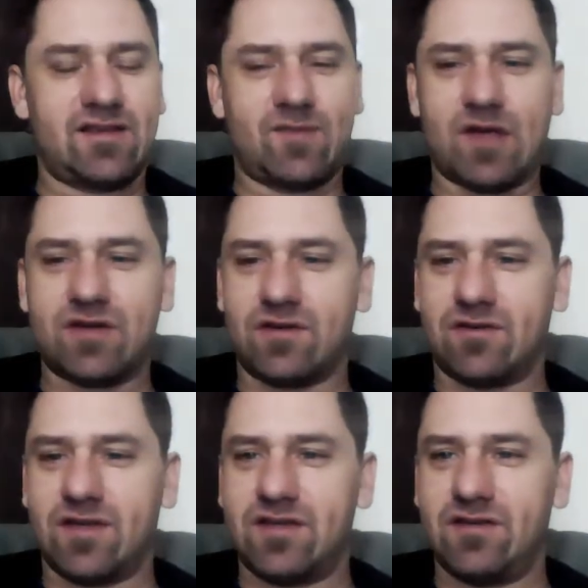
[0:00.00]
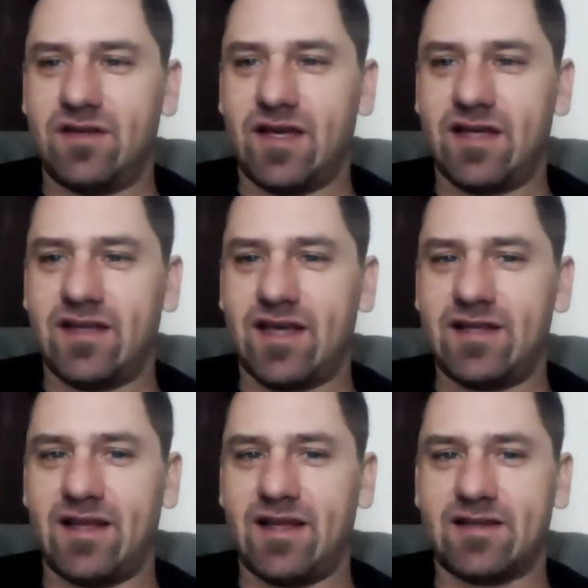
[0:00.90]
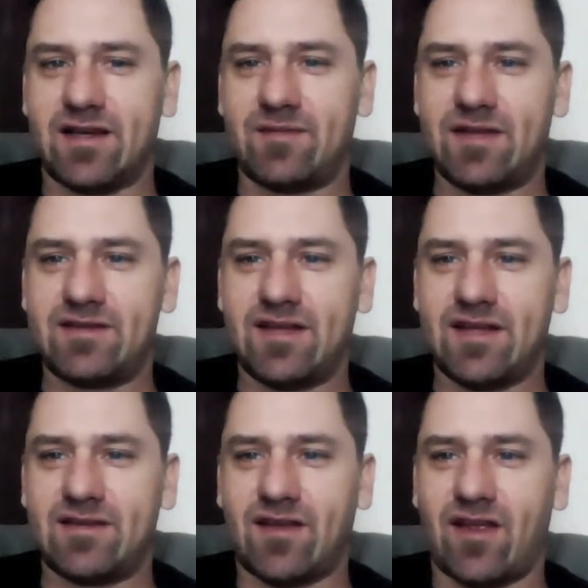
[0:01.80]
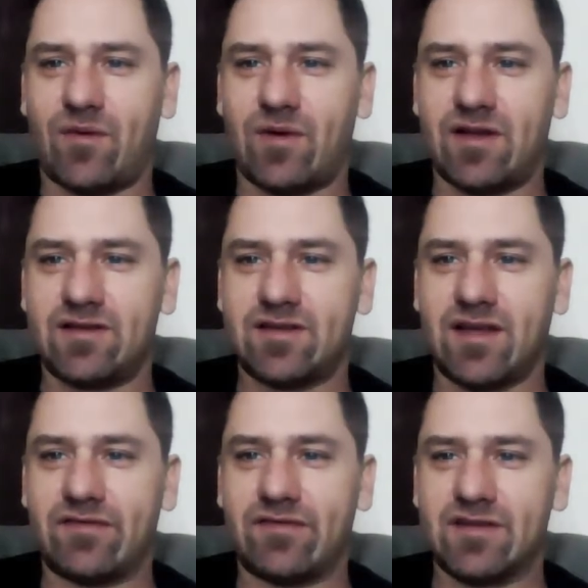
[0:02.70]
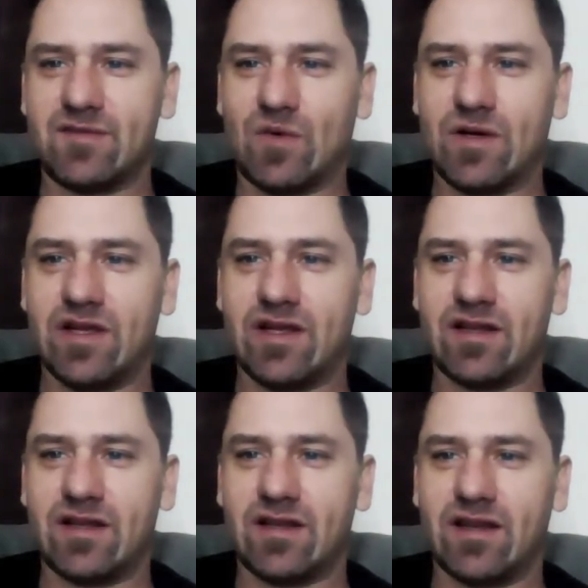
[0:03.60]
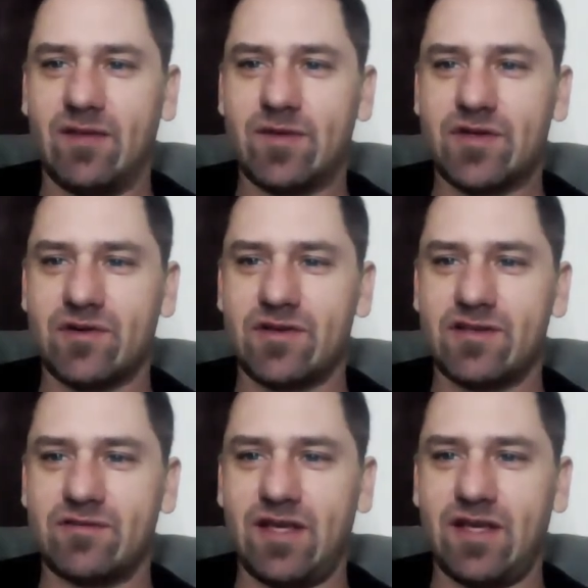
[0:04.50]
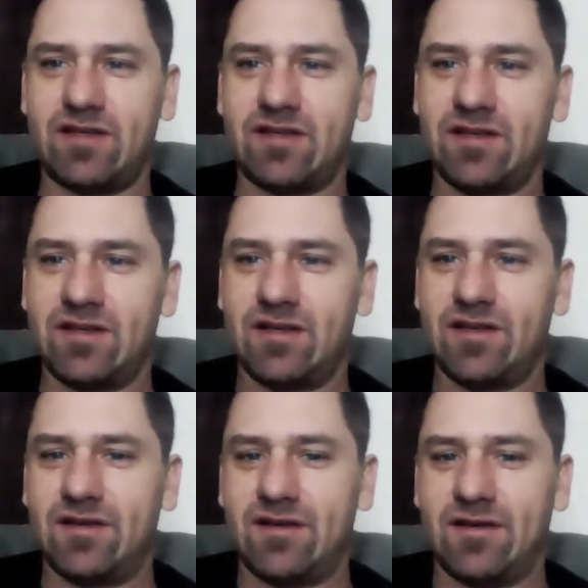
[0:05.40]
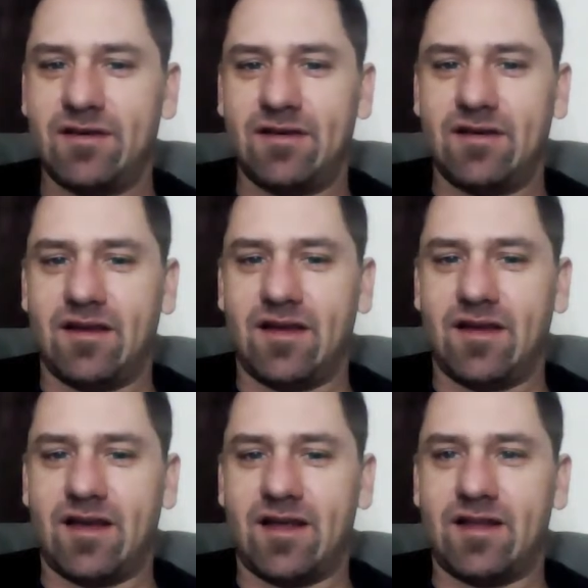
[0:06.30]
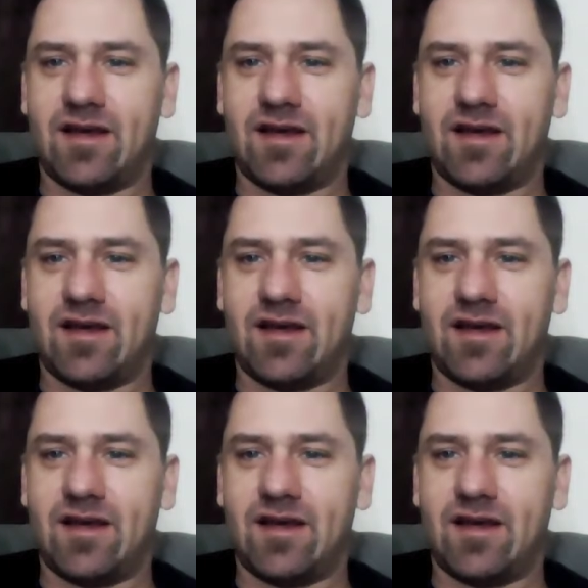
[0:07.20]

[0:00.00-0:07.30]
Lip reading: special that you'd like to add to that, Tom, that's all I wanted to say for this morning, and keep it short and sweet. And